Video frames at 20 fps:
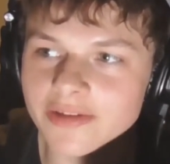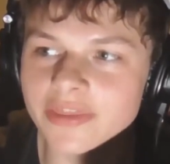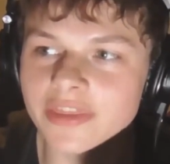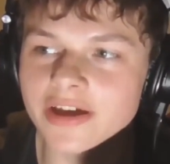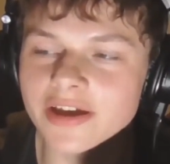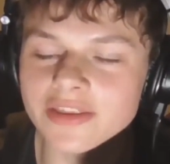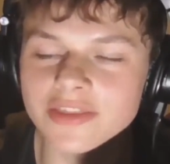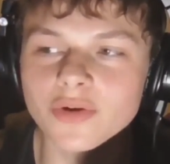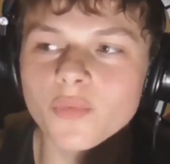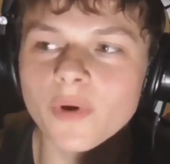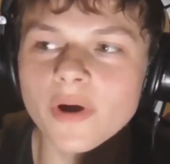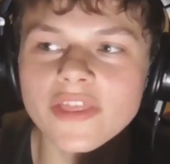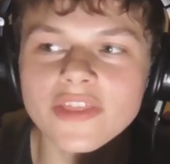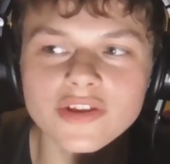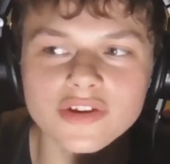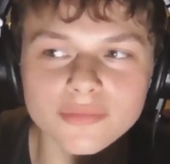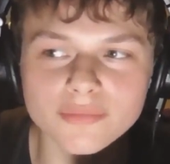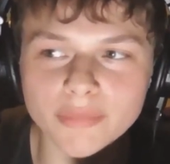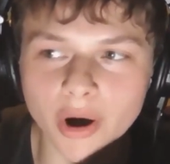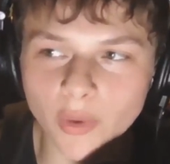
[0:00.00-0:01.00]
the way that
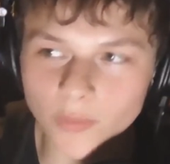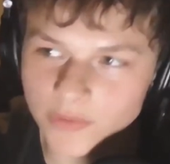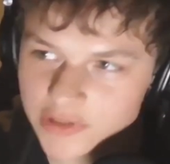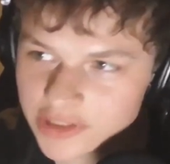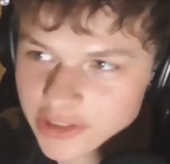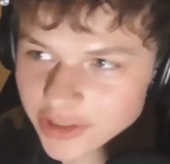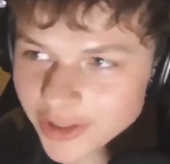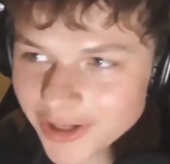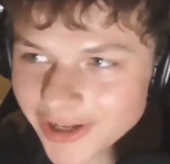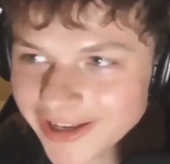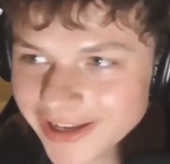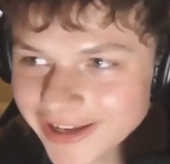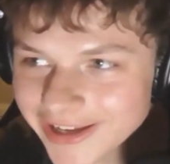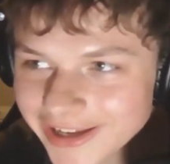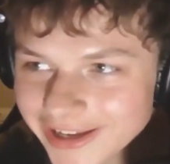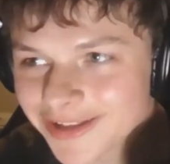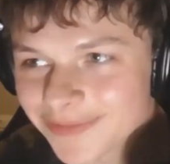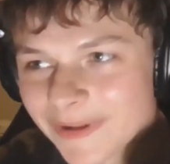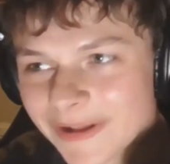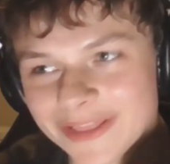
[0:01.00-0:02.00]
your bones look,
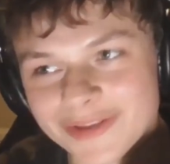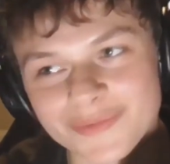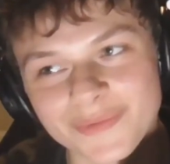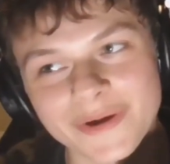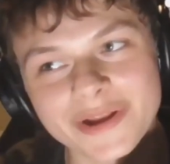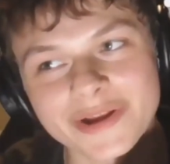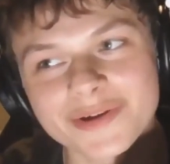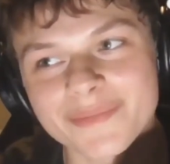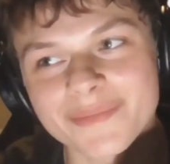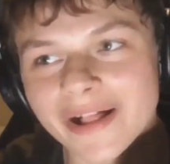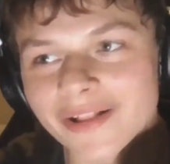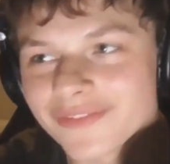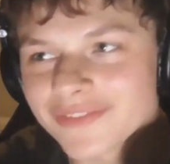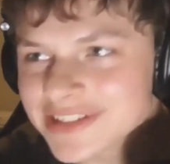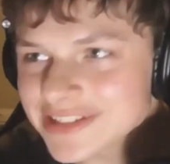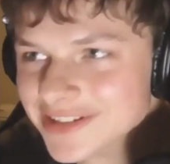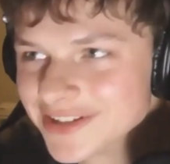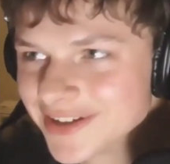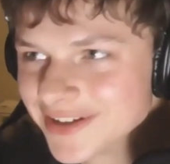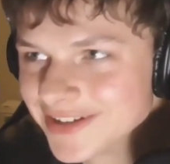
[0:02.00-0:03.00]
like the way your pelvis looks?